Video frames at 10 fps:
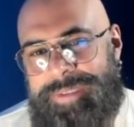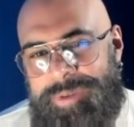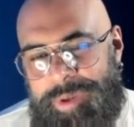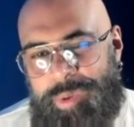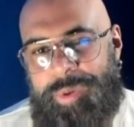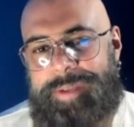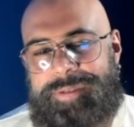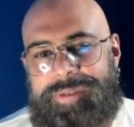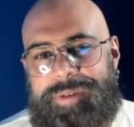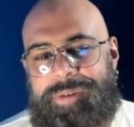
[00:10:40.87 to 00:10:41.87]
do a quick
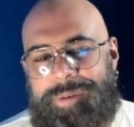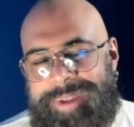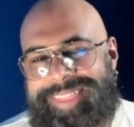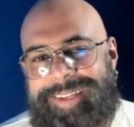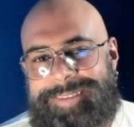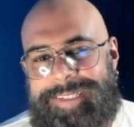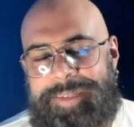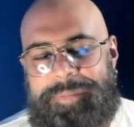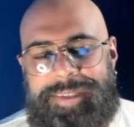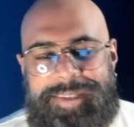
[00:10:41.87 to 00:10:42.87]
tutorial. Nothing deep.